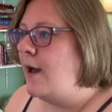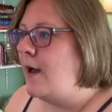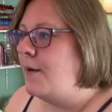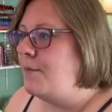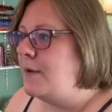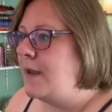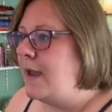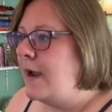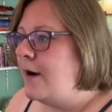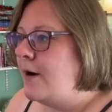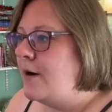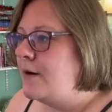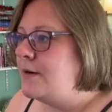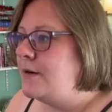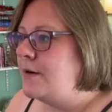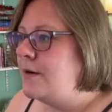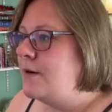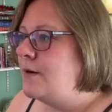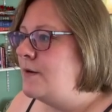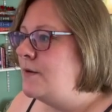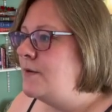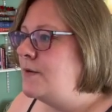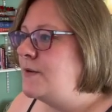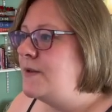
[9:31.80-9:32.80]

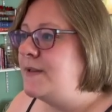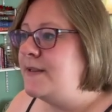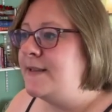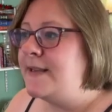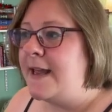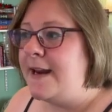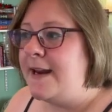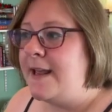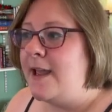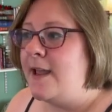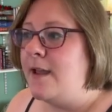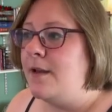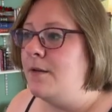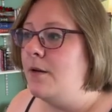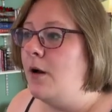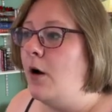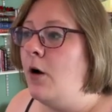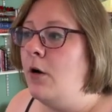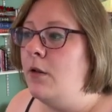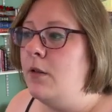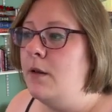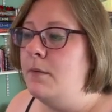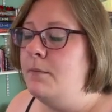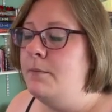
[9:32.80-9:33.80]
Characters, setting,
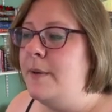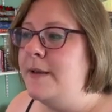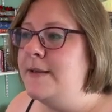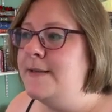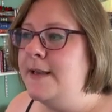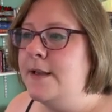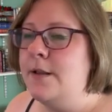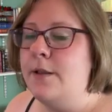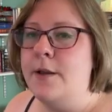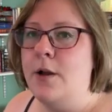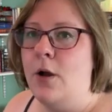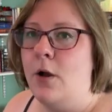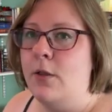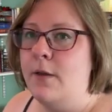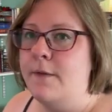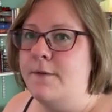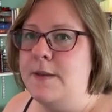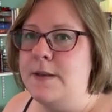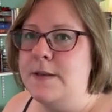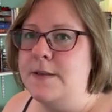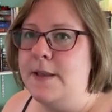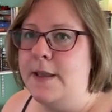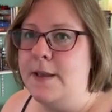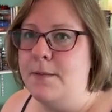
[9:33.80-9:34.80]
basically all of
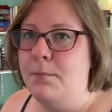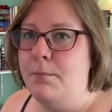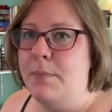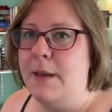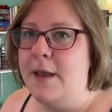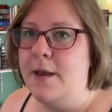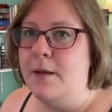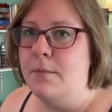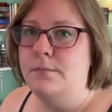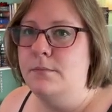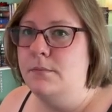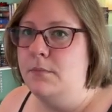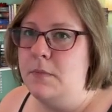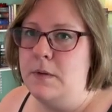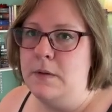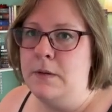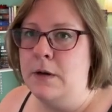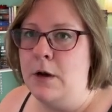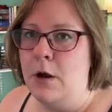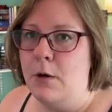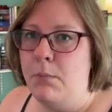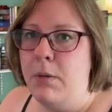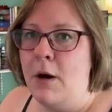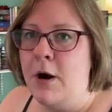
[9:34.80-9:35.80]
these like big,
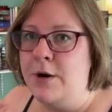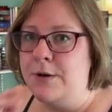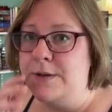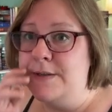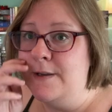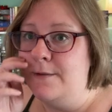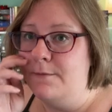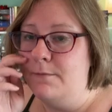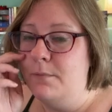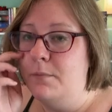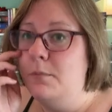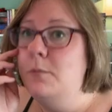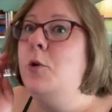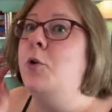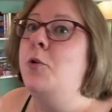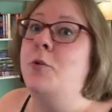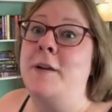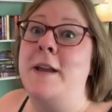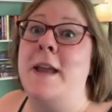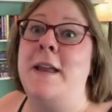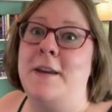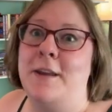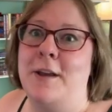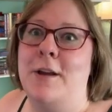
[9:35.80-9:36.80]
parts of
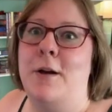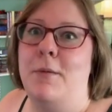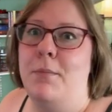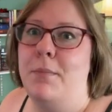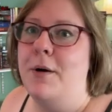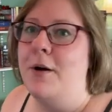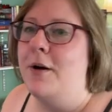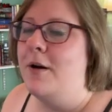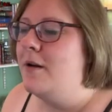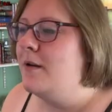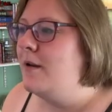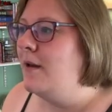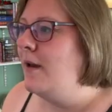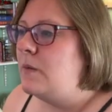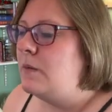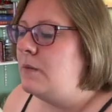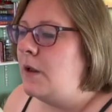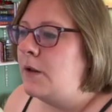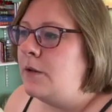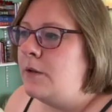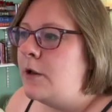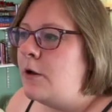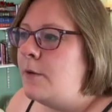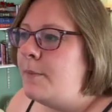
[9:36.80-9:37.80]
creating a book.
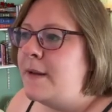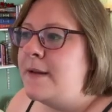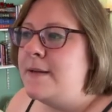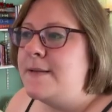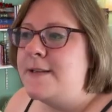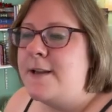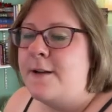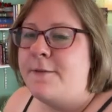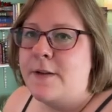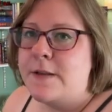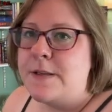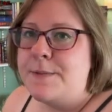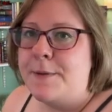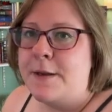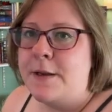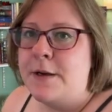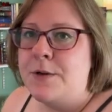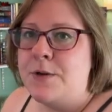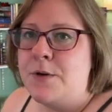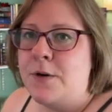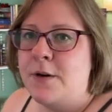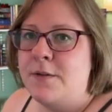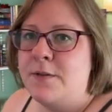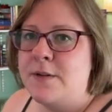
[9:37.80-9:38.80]
A little bit
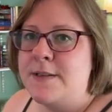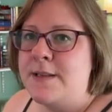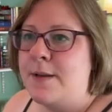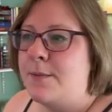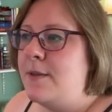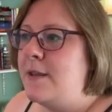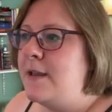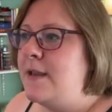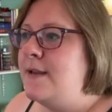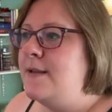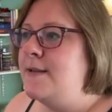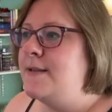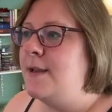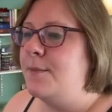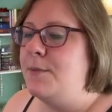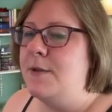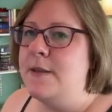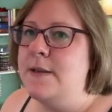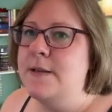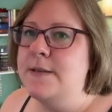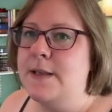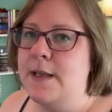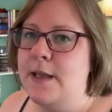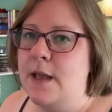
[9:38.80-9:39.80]
self-explanatory for some of these. Some of
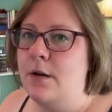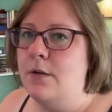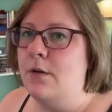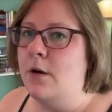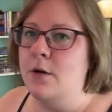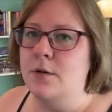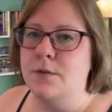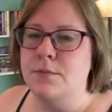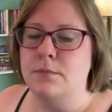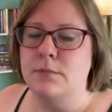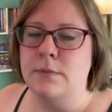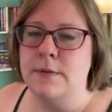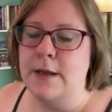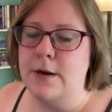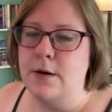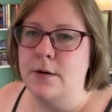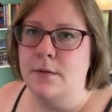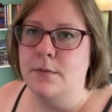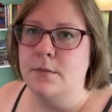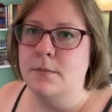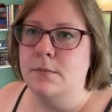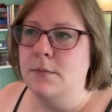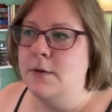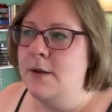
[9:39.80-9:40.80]
these again are
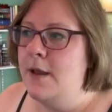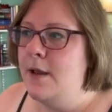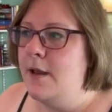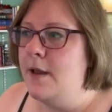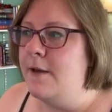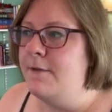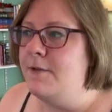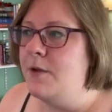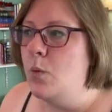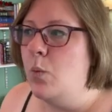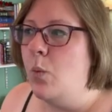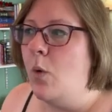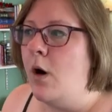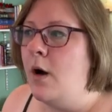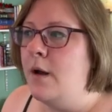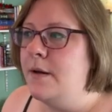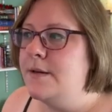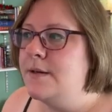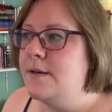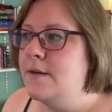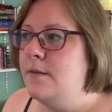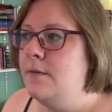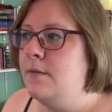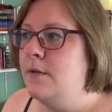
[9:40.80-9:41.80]
there if you
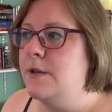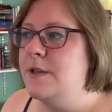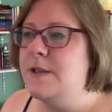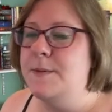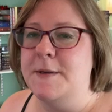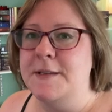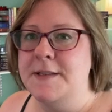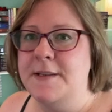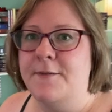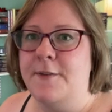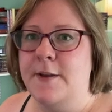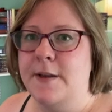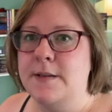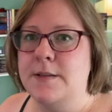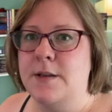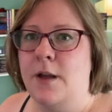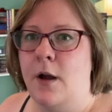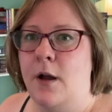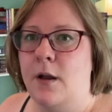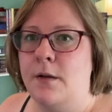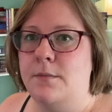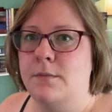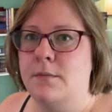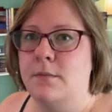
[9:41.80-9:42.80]
want the specifics
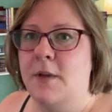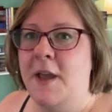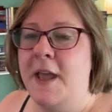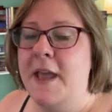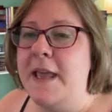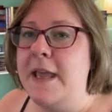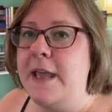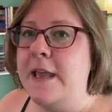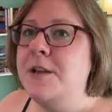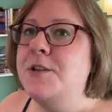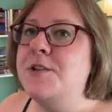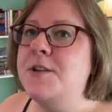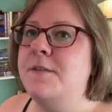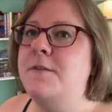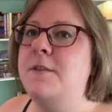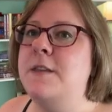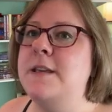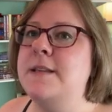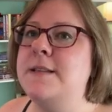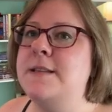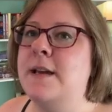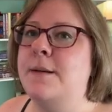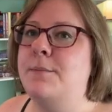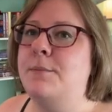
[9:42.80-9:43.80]
on each of
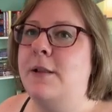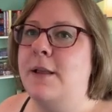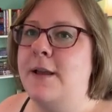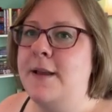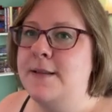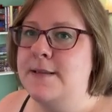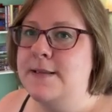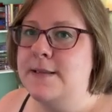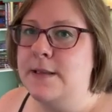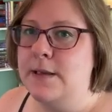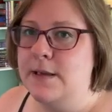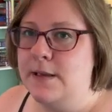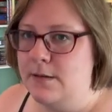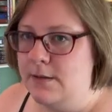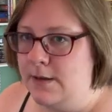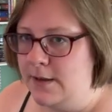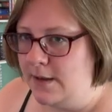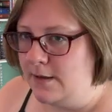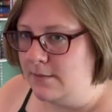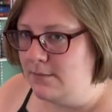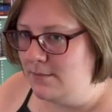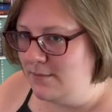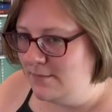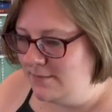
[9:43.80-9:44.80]
these templates. That
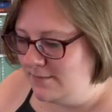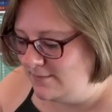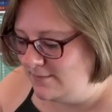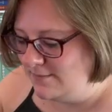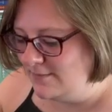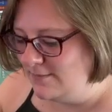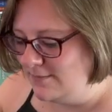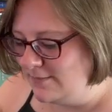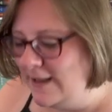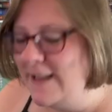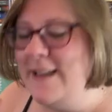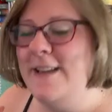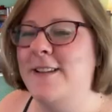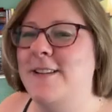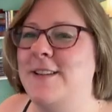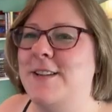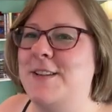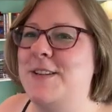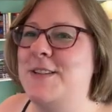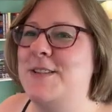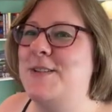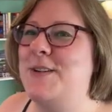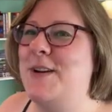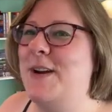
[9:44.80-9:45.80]
again, link in the
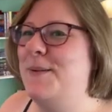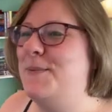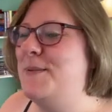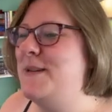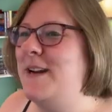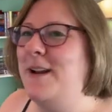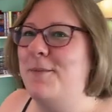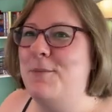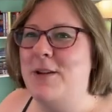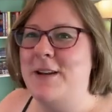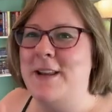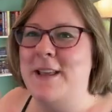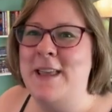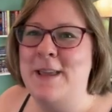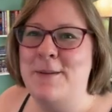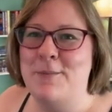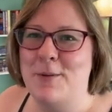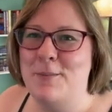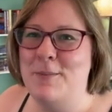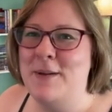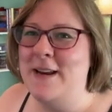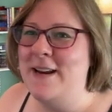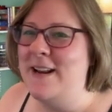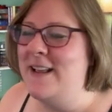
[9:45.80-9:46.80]
description. I'm going to keep
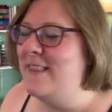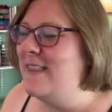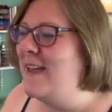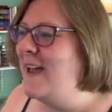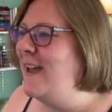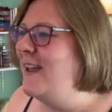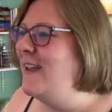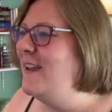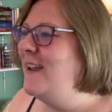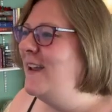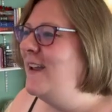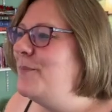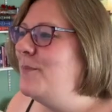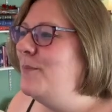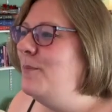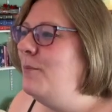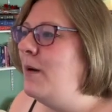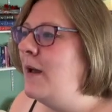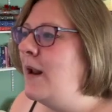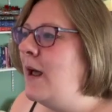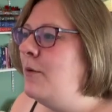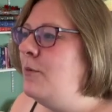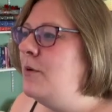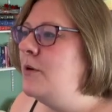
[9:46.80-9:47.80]
repeating that,
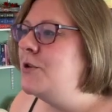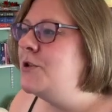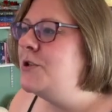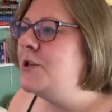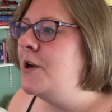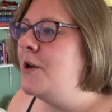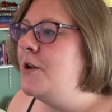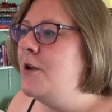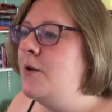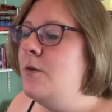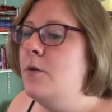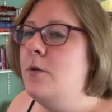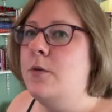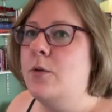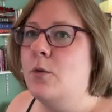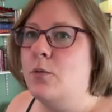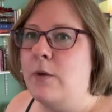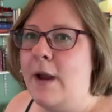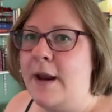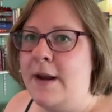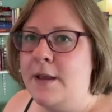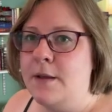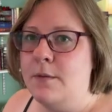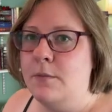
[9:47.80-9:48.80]
but I will show you the
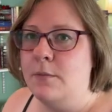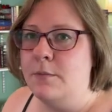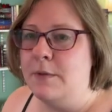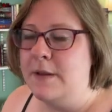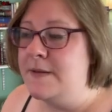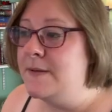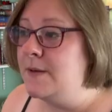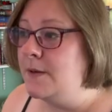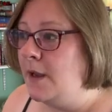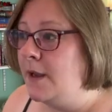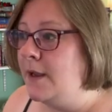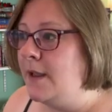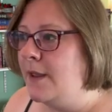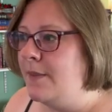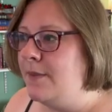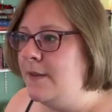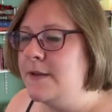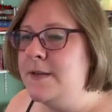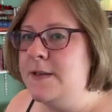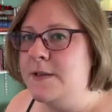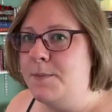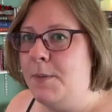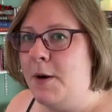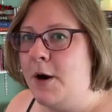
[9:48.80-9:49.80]
writing. This
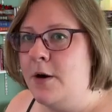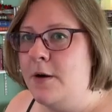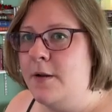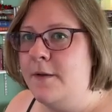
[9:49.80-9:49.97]
is part